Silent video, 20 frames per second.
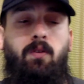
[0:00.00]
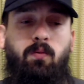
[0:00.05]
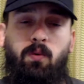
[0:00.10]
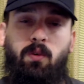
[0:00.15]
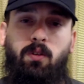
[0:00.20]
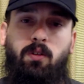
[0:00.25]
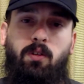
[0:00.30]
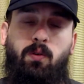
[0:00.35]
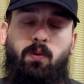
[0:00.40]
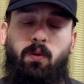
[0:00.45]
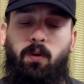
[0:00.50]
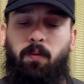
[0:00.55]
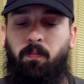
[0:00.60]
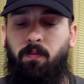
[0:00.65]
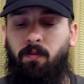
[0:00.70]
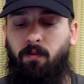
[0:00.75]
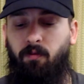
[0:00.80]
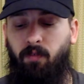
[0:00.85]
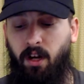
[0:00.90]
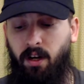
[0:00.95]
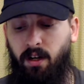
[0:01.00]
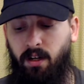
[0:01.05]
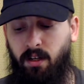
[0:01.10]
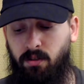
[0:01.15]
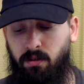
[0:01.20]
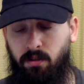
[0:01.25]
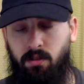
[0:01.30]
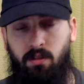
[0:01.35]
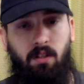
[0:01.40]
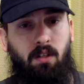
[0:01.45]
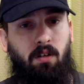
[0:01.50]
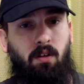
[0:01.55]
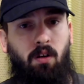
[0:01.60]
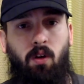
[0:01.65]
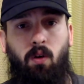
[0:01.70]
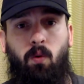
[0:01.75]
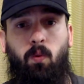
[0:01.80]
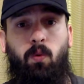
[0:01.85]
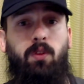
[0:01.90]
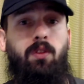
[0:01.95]
Really cool, very interesting
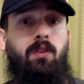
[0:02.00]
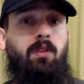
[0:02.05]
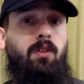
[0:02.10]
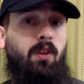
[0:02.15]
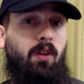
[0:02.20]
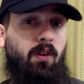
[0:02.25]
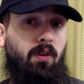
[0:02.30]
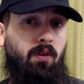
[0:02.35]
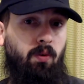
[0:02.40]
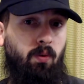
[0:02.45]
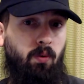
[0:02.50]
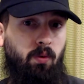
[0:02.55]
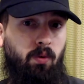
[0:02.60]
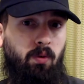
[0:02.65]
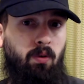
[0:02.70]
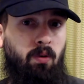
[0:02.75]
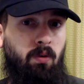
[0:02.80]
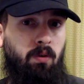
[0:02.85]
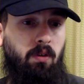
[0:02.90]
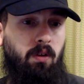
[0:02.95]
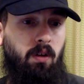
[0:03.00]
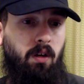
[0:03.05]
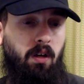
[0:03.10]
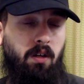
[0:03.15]
with the dual